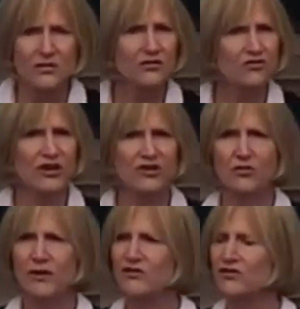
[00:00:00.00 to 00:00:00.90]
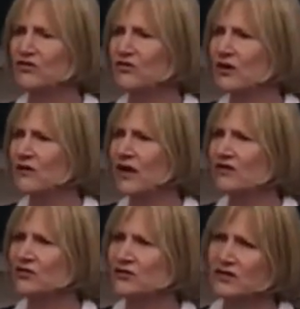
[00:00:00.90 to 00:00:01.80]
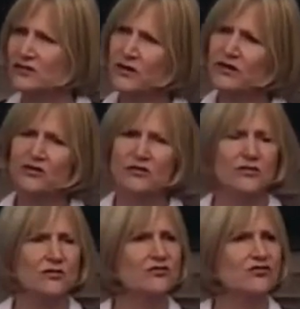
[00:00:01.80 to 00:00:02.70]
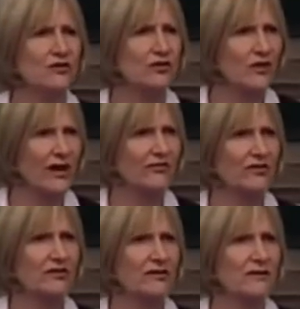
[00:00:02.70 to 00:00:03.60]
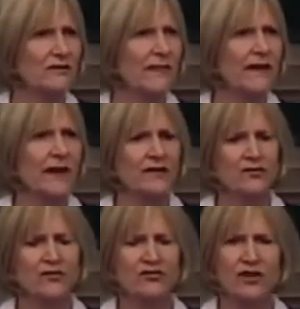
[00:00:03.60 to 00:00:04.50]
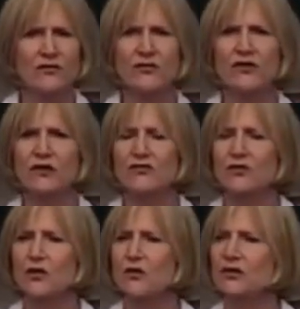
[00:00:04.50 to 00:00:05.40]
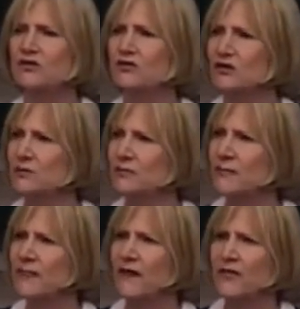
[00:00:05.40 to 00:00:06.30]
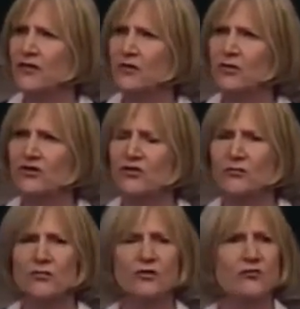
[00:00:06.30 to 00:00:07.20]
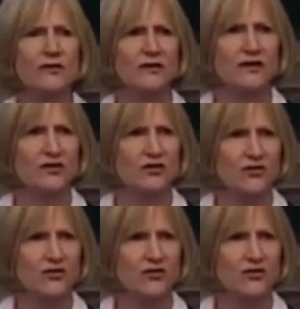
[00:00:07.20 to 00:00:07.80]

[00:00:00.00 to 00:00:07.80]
You don't change places chronologically, but you do geographically. And you discover that if you go to Europe, there was a movement